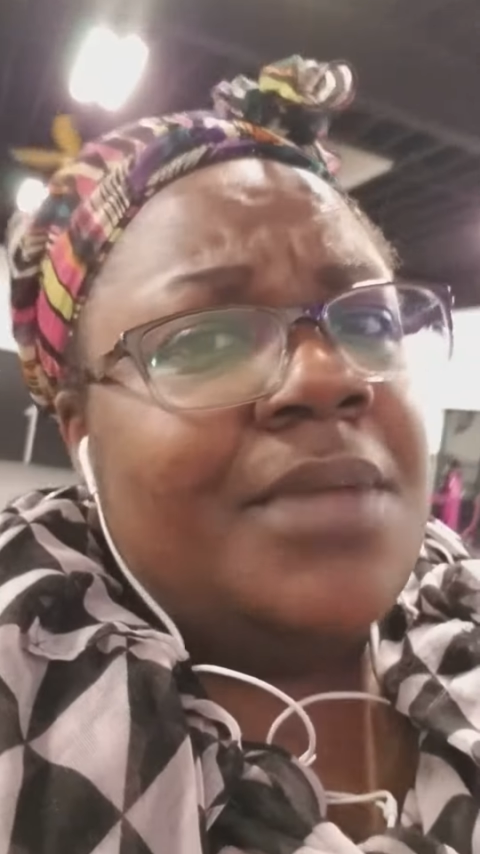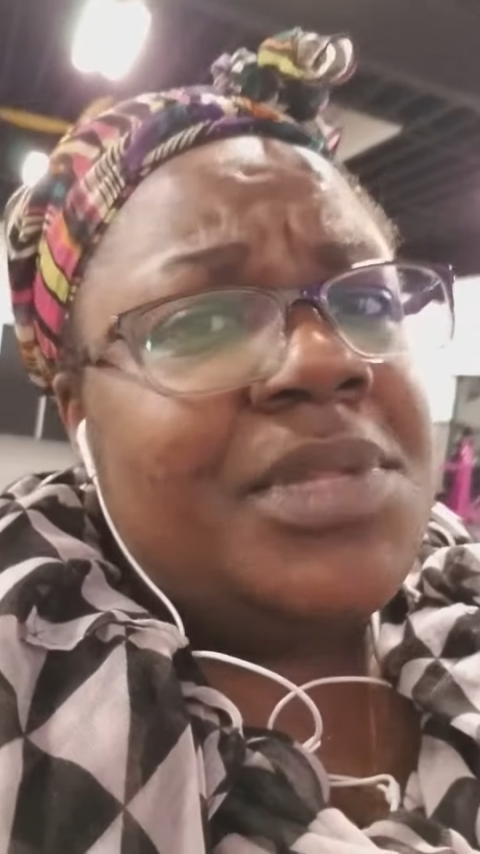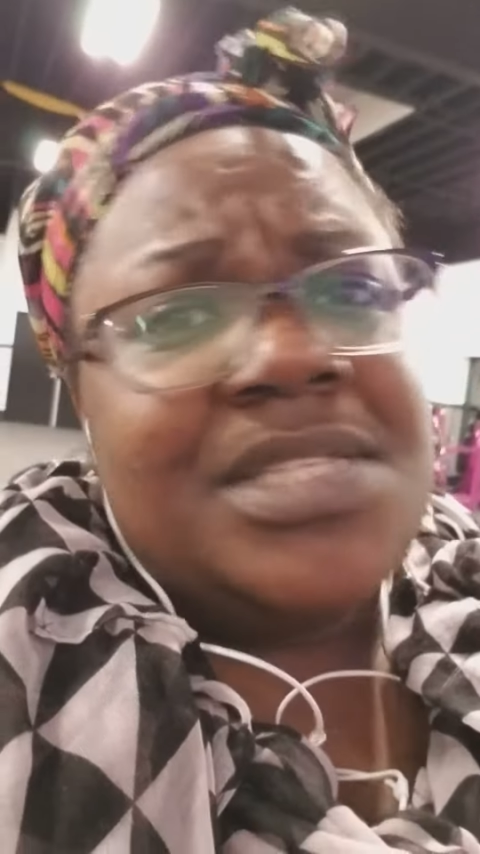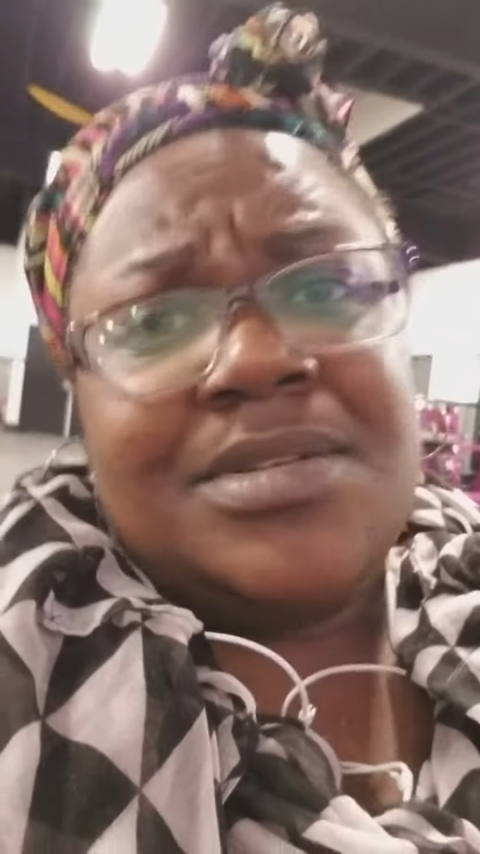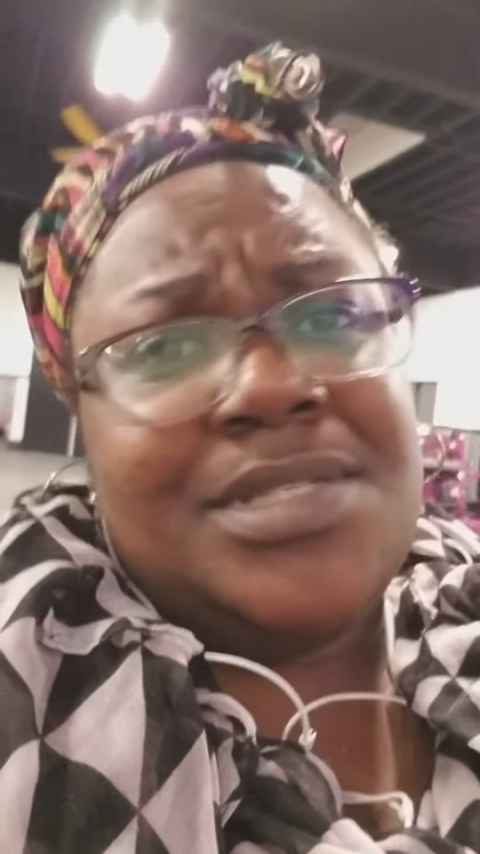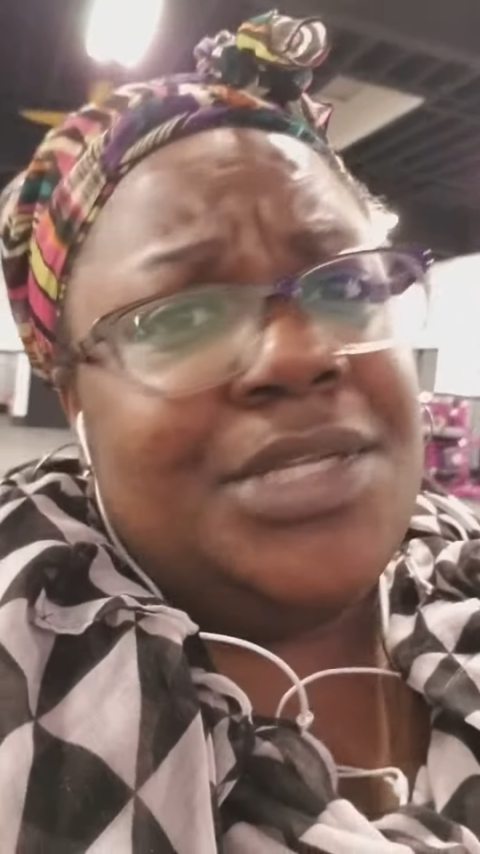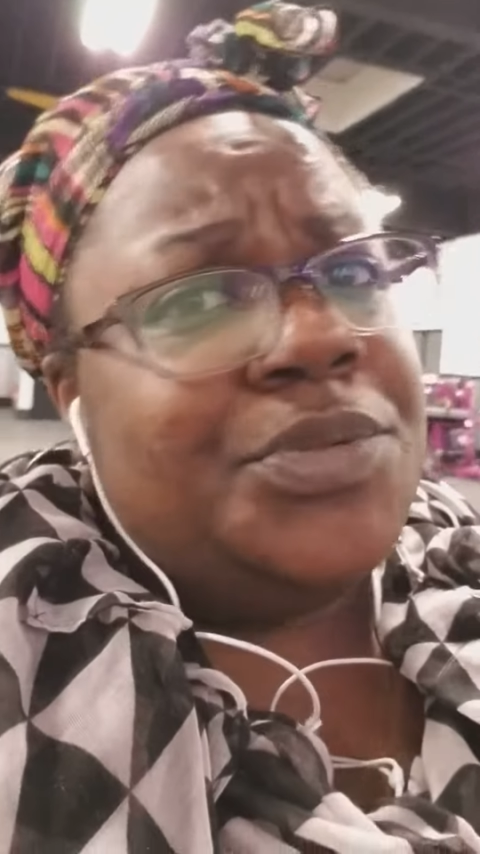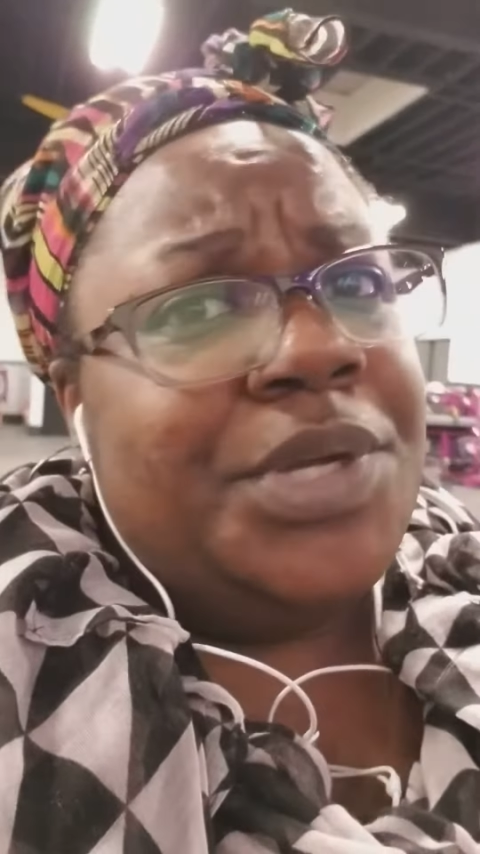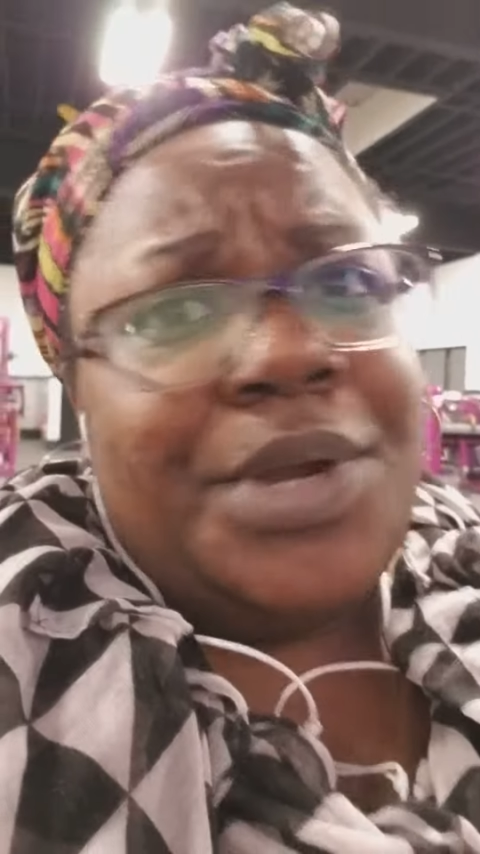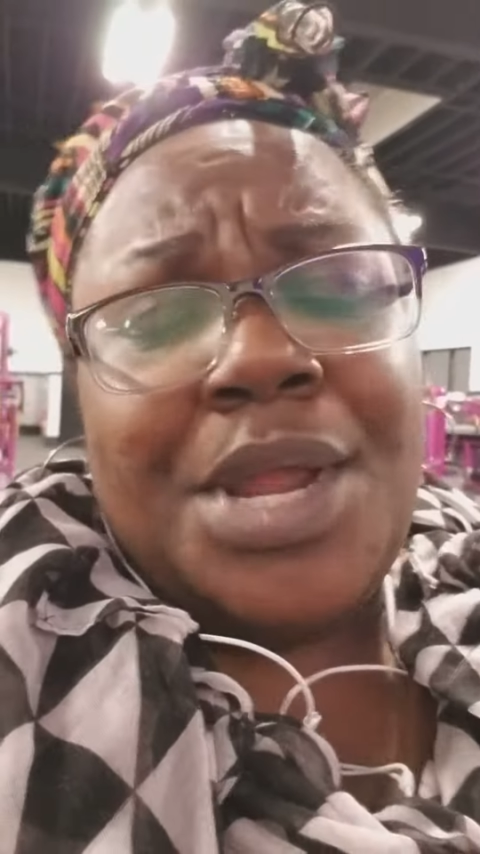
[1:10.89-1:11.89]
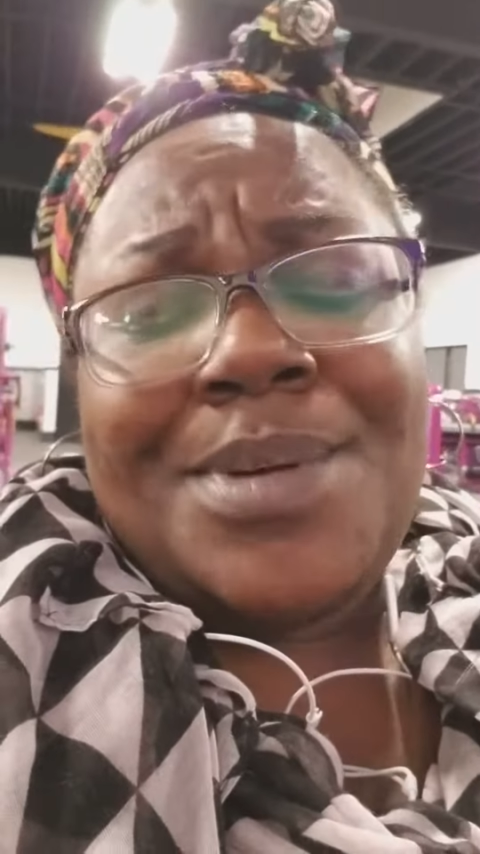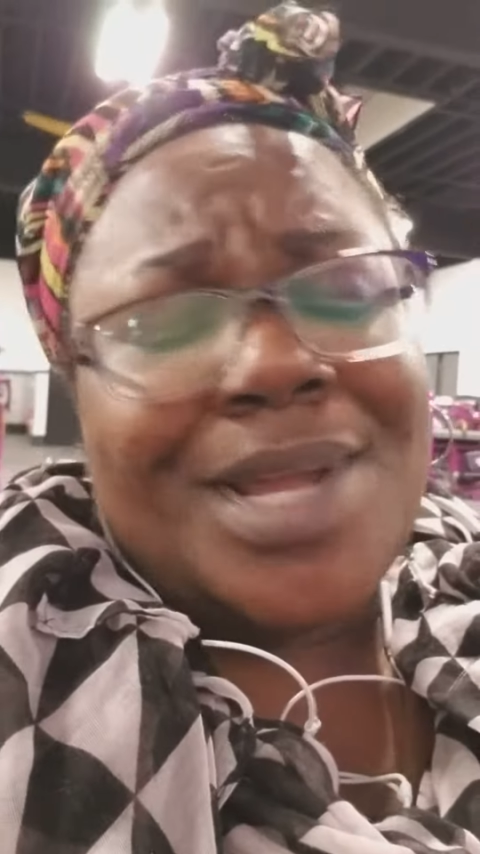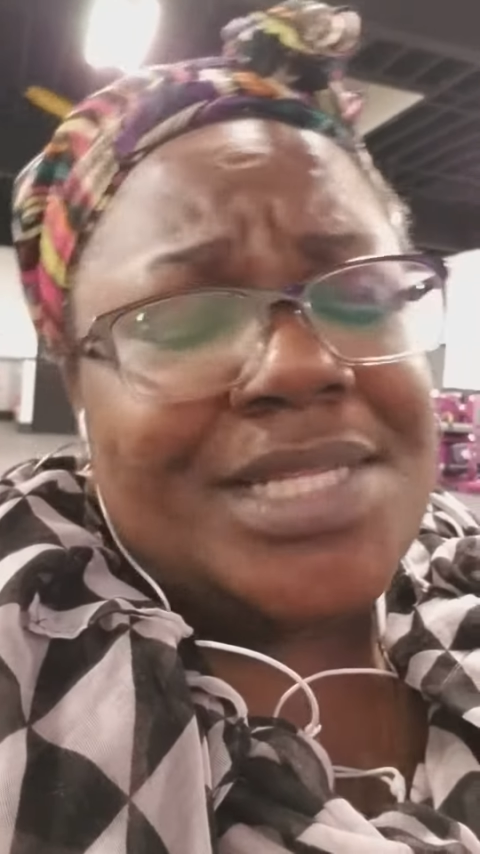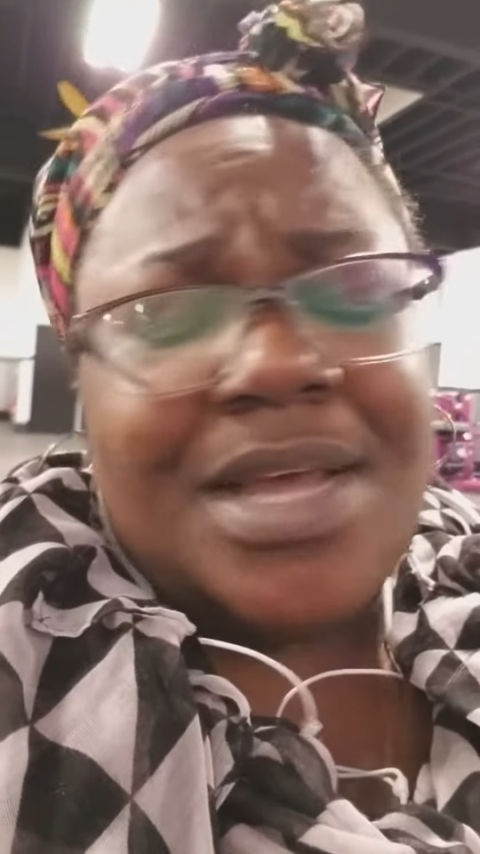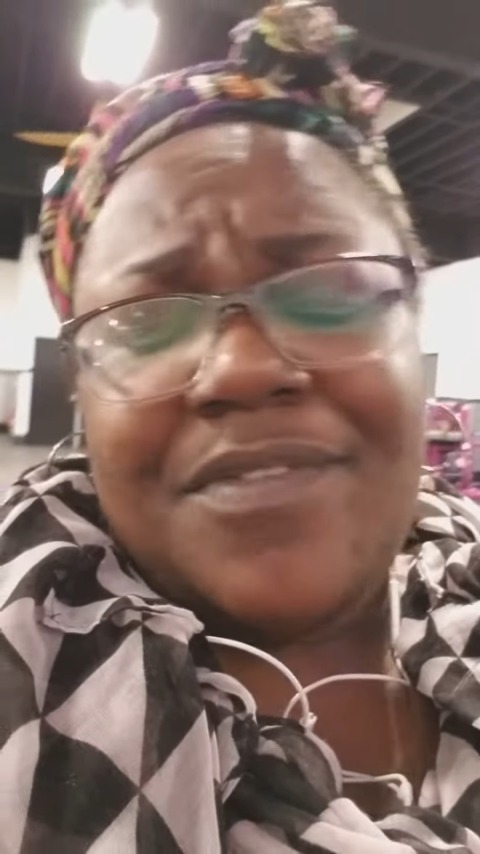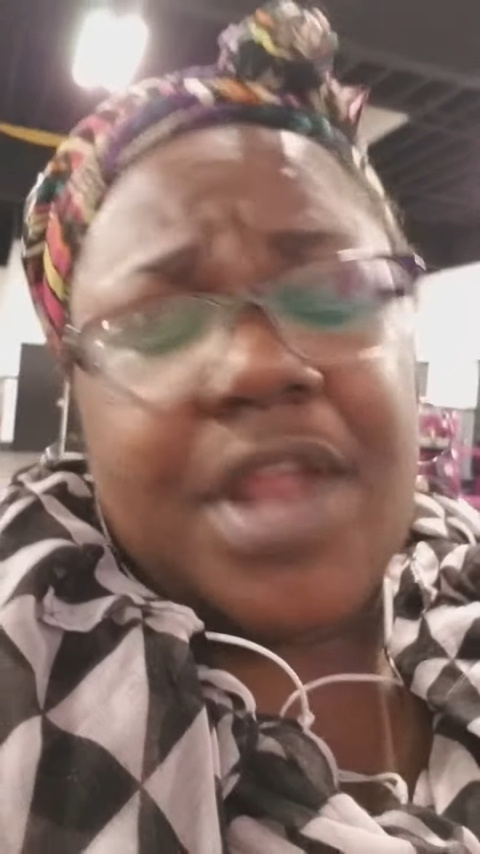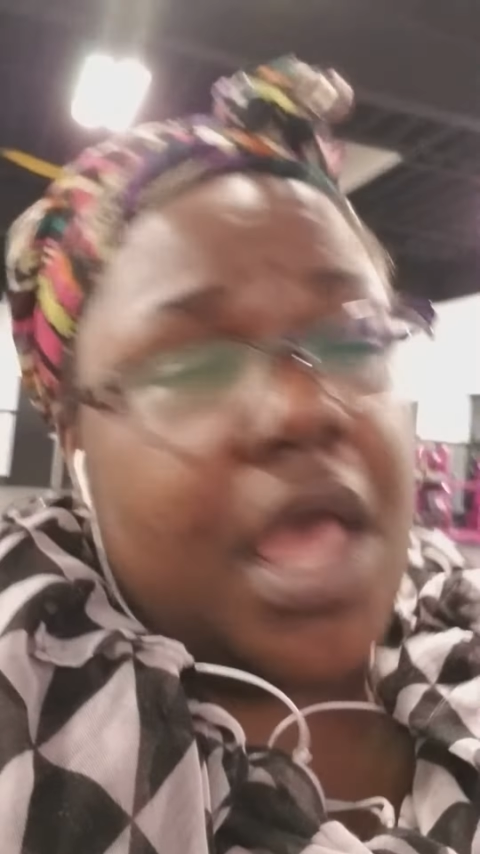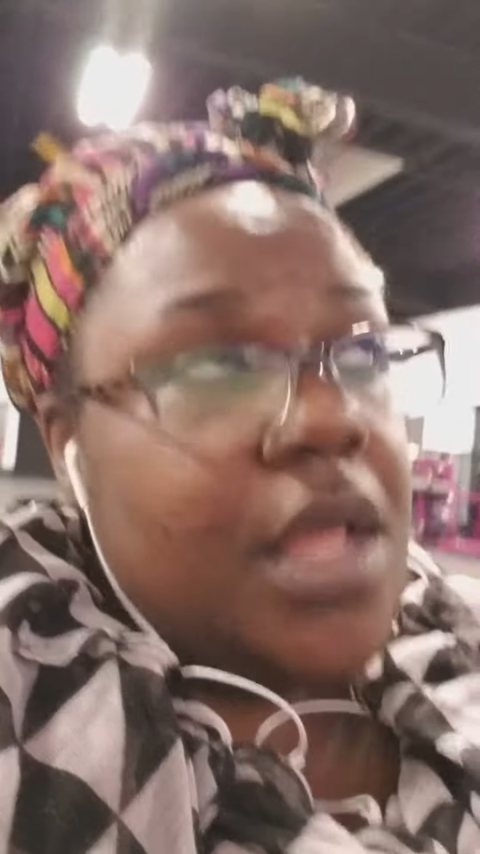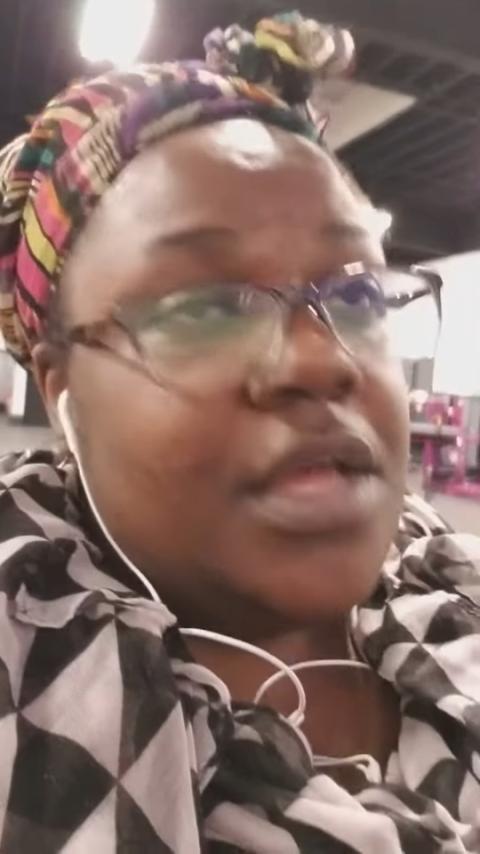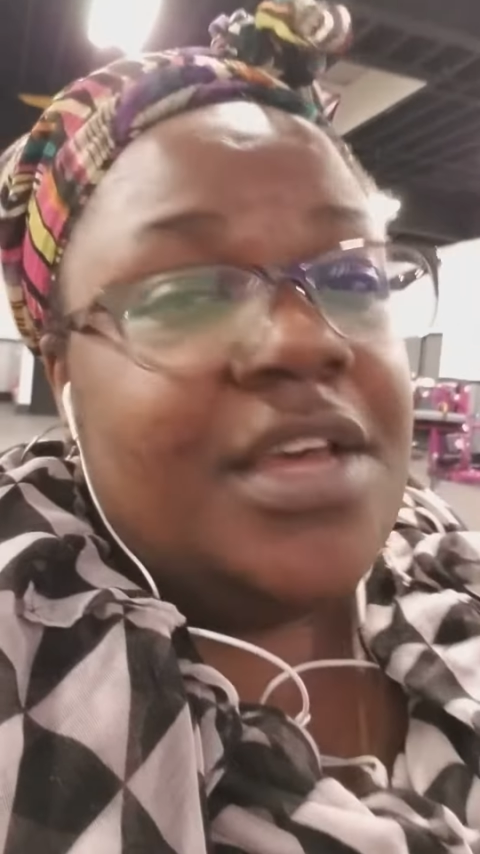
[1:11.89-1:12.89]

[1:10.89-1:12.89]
please don't say Twitter. Ain't nobody got time for that.